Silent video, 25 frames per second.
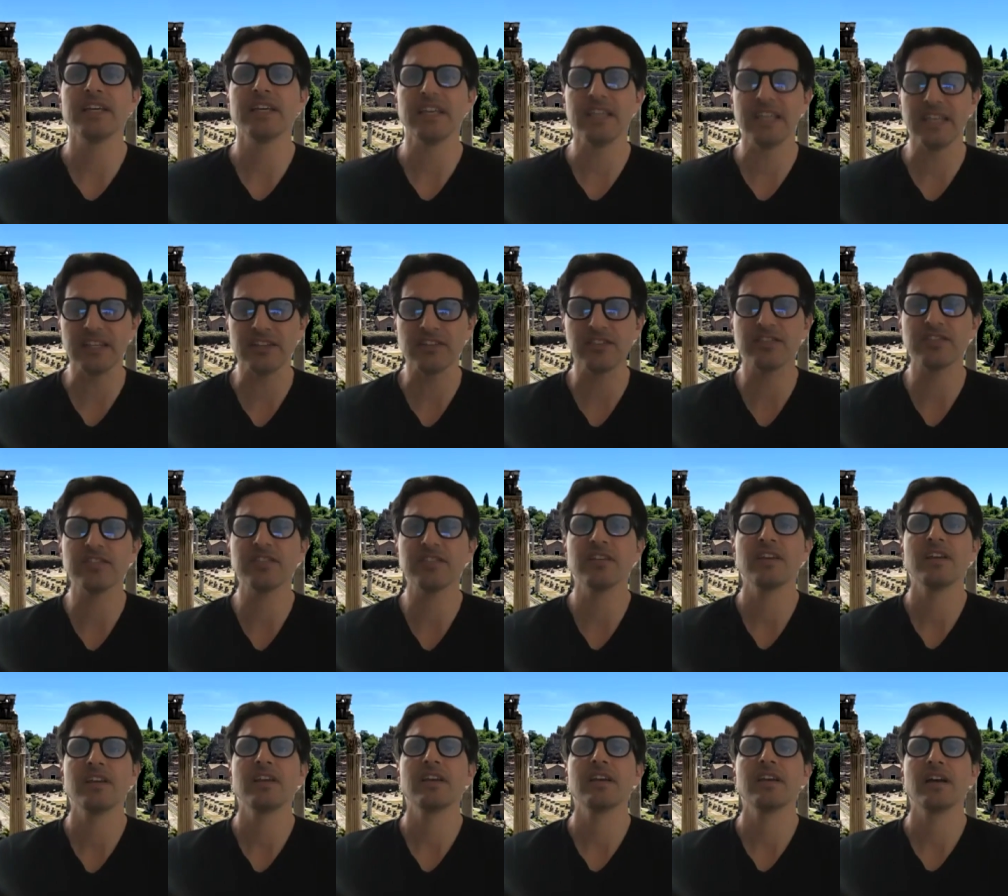
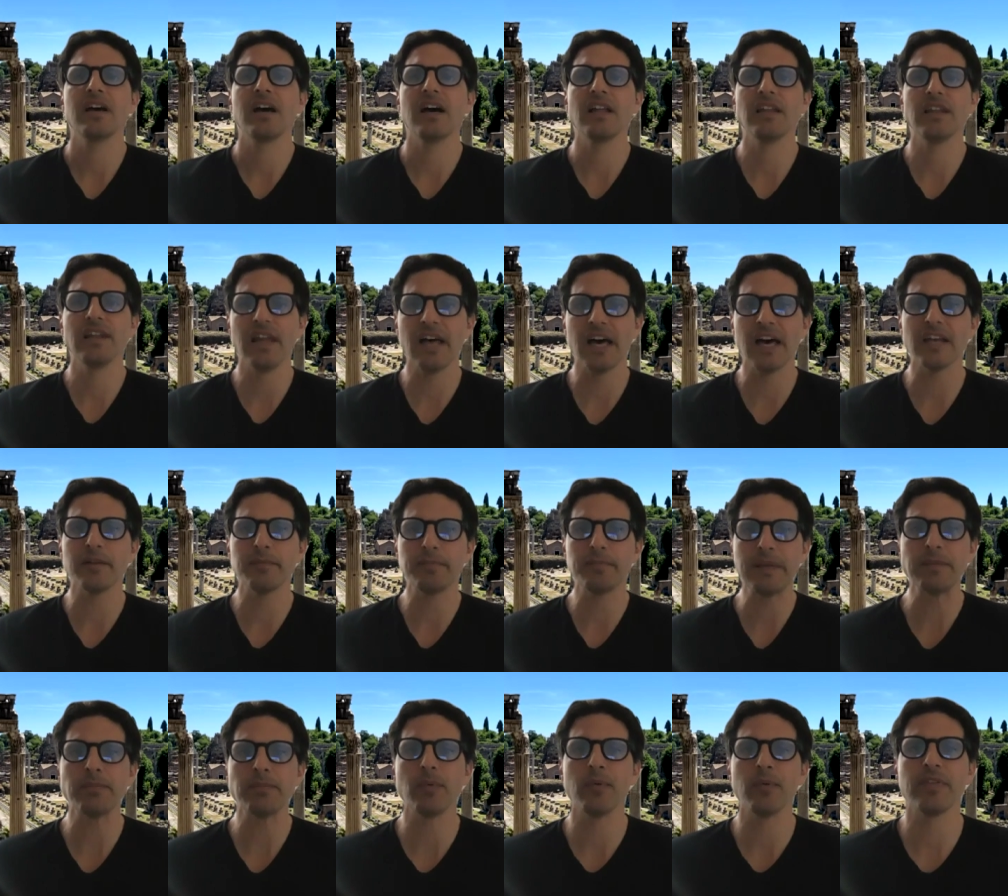It's a lot of
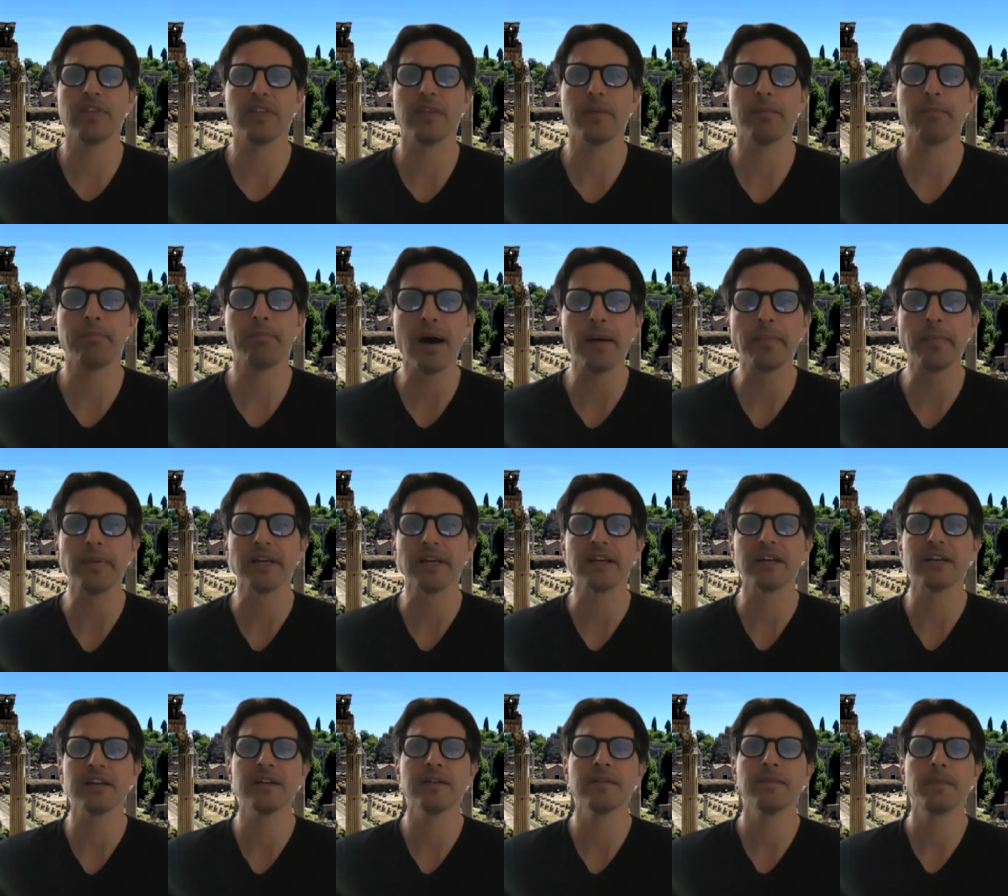people within the
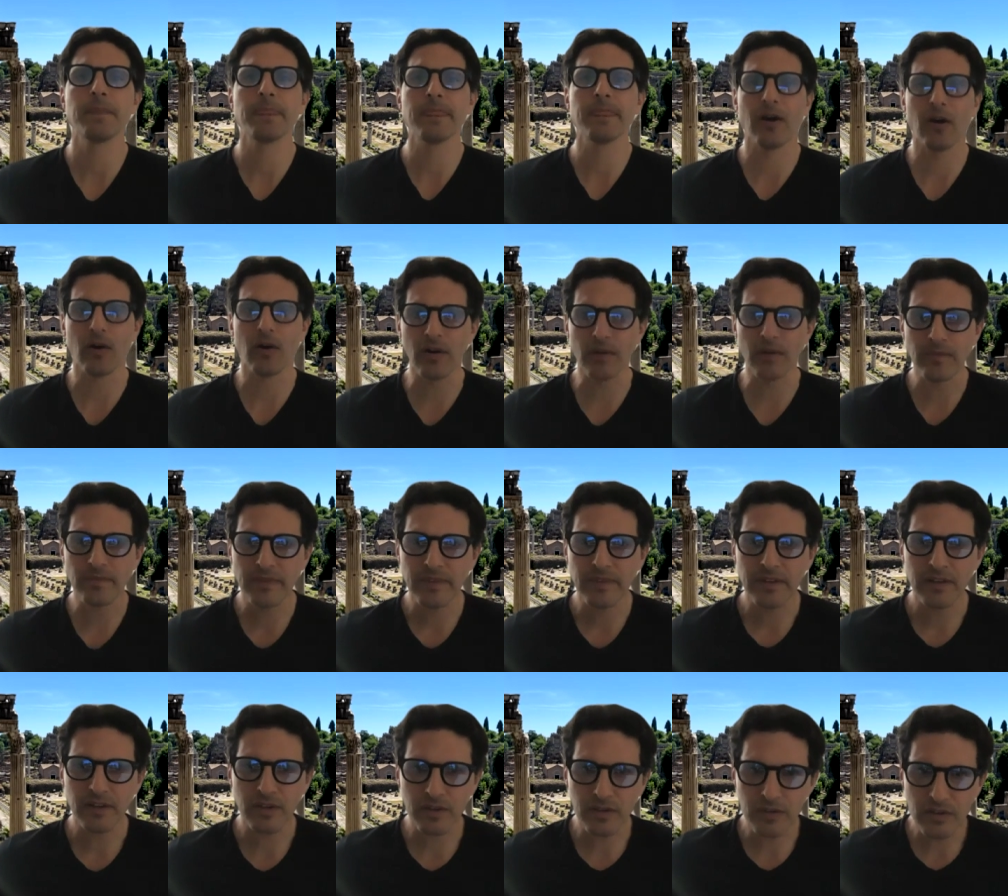public are
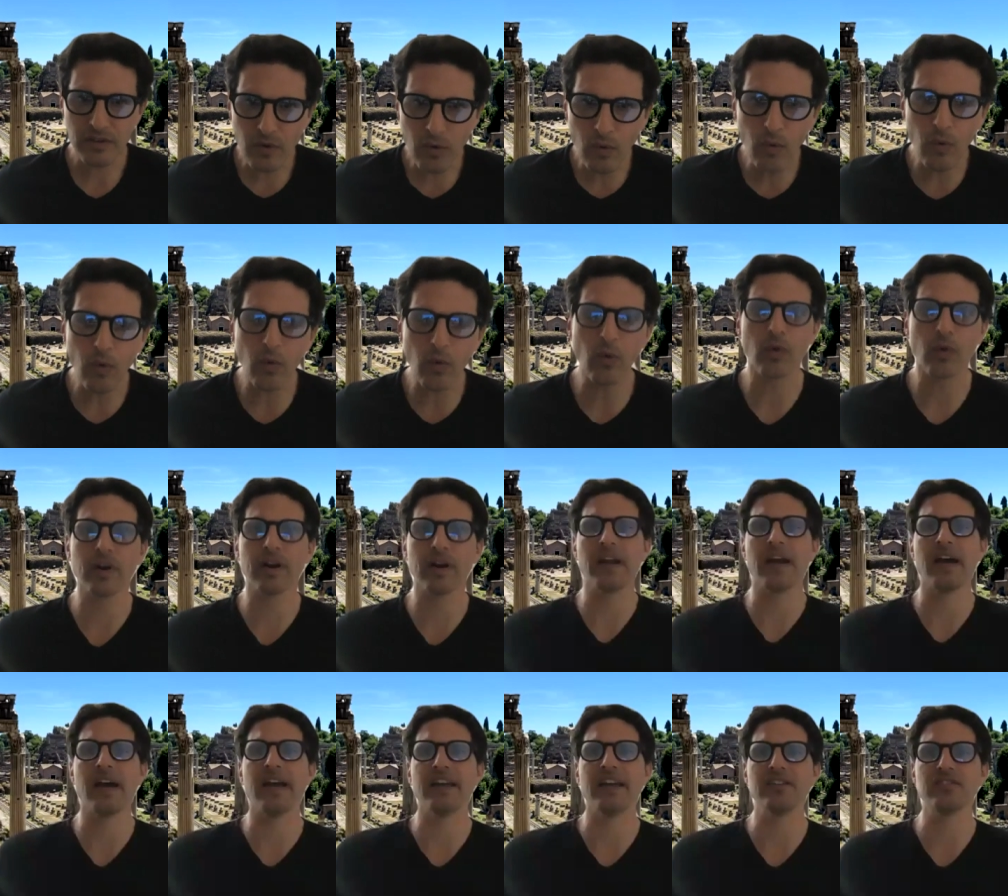
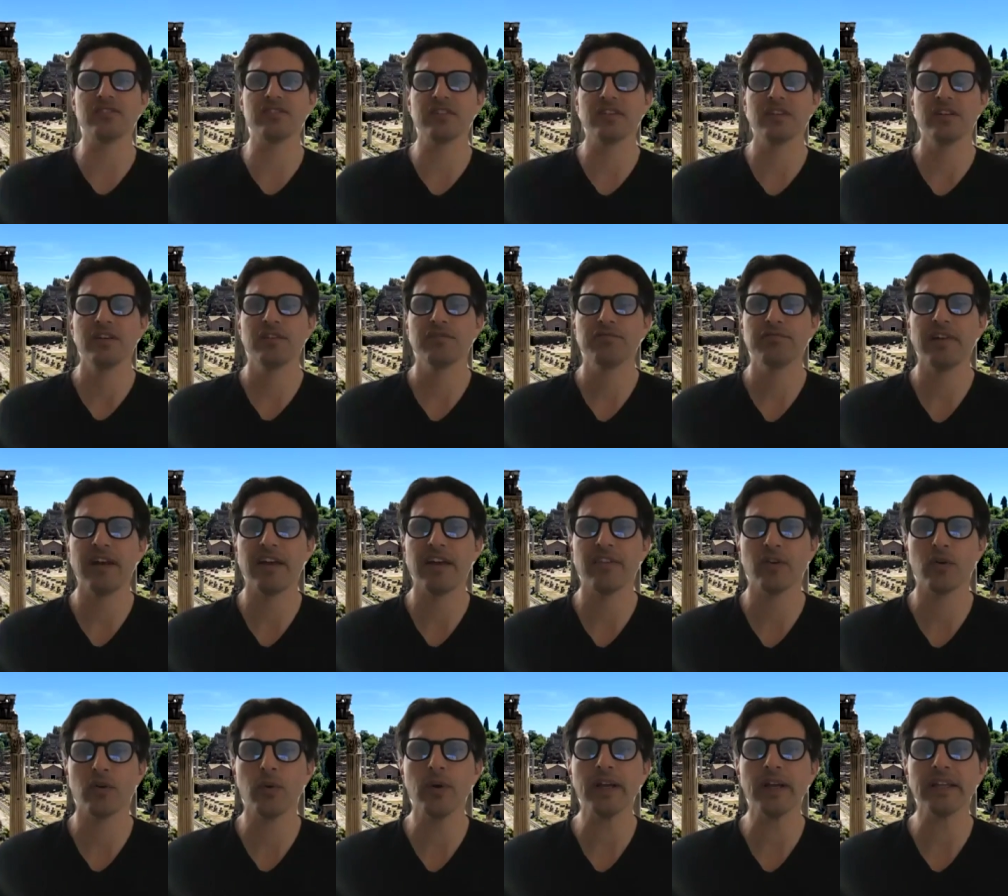organized
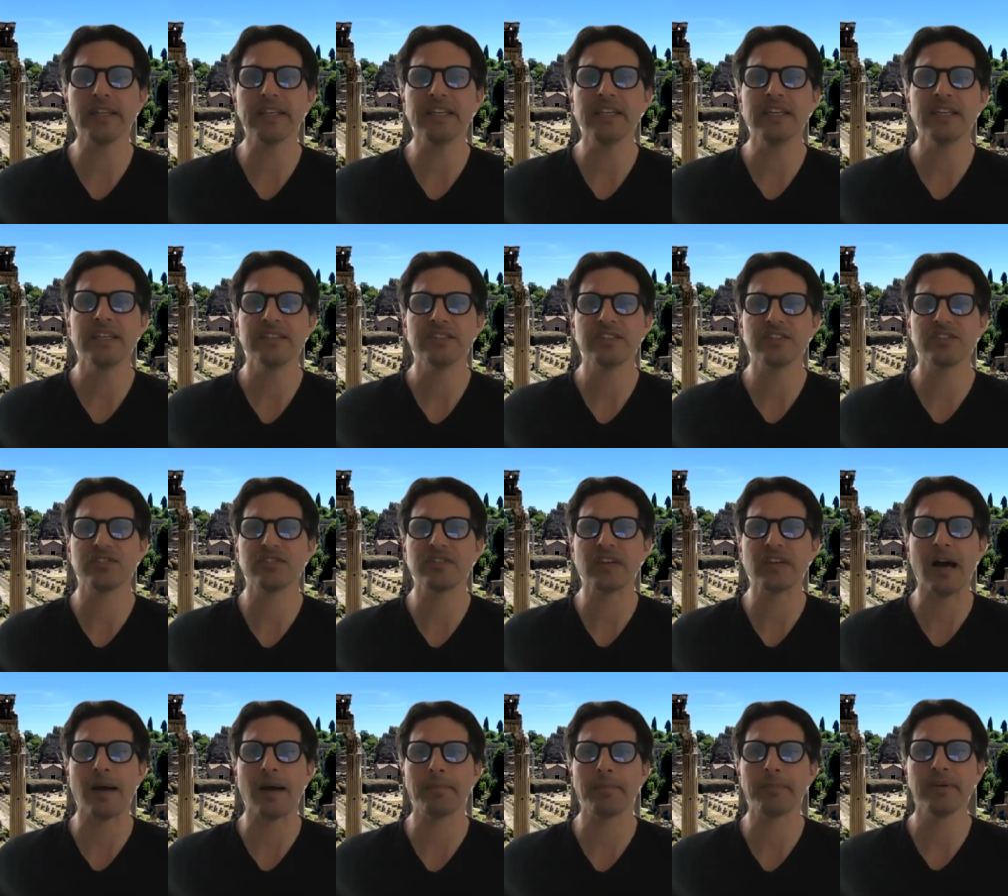rather quickly to
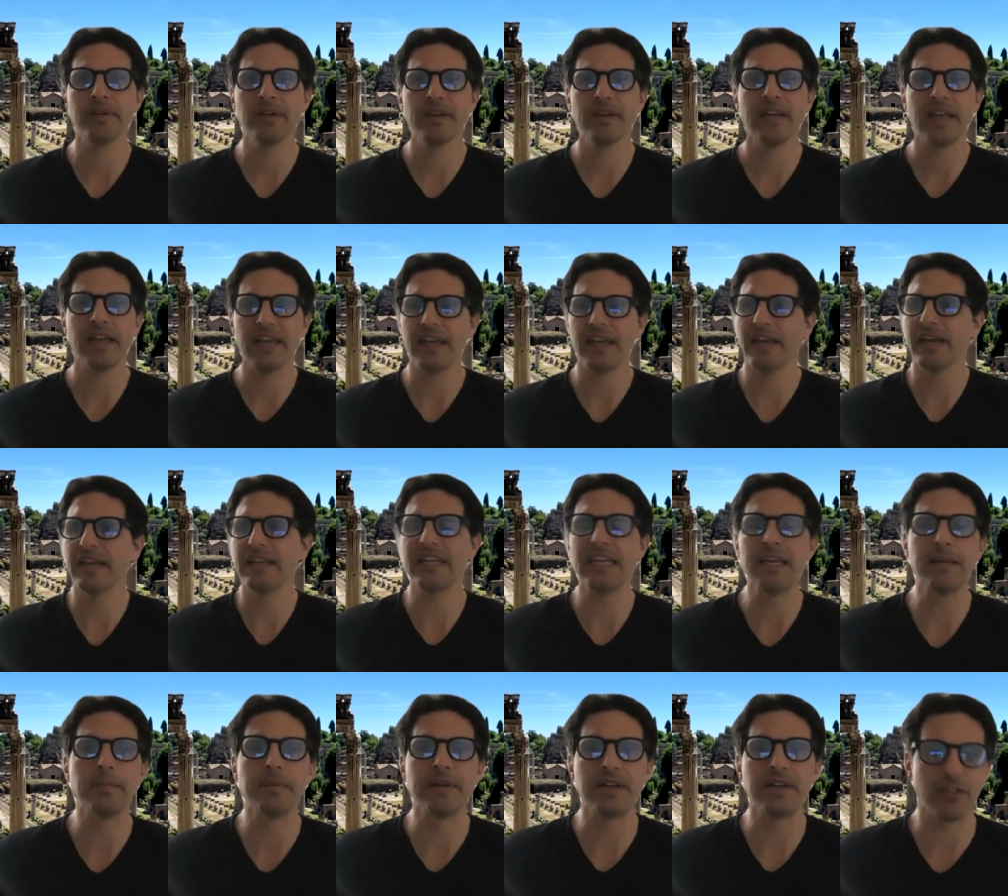stop an
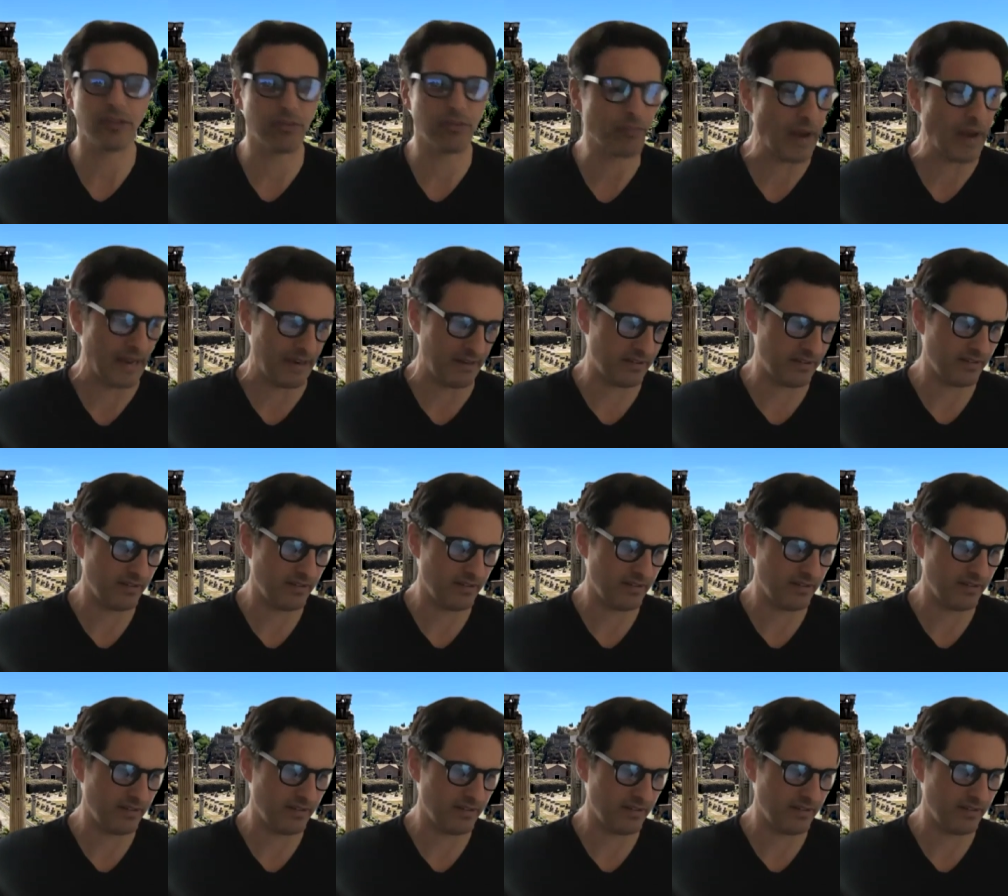imminent threat.